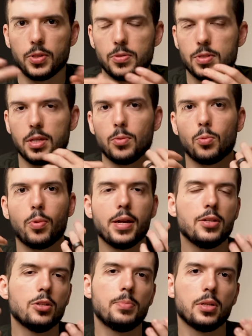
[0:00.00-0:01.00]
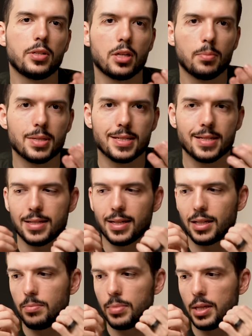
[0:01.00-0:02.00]
You see, when you're building a business,
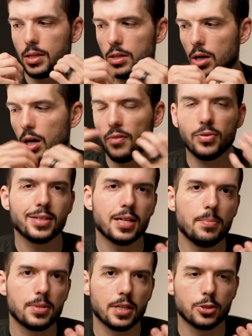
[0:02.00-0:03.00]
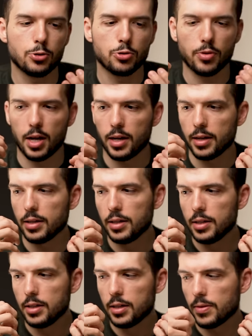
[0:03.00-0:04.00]
it can be awfully tempting to try
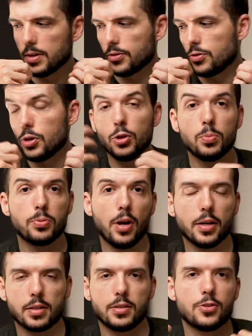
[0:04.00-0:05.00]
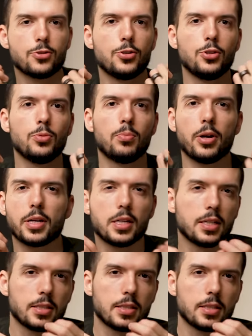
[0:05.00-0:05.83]
this new product, this new marketing